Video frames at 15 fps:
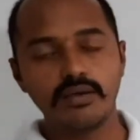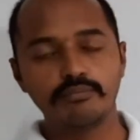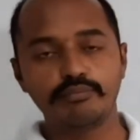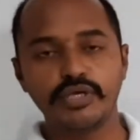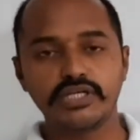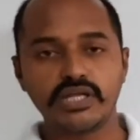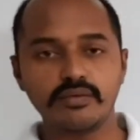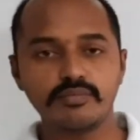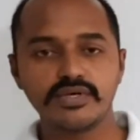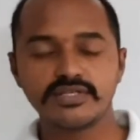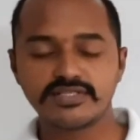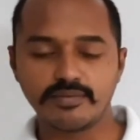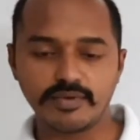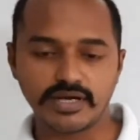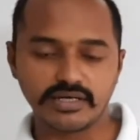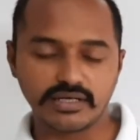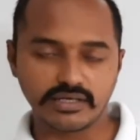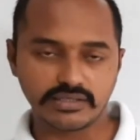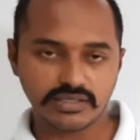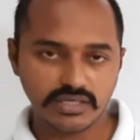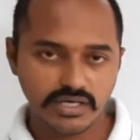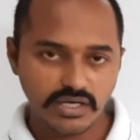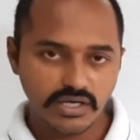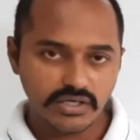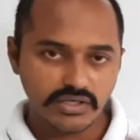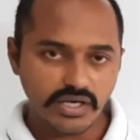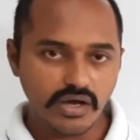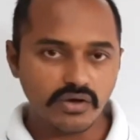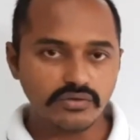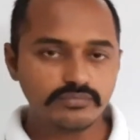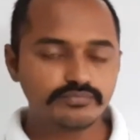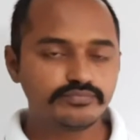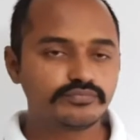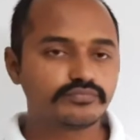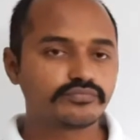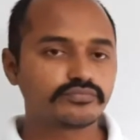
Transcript: p-type semiconductor. Now,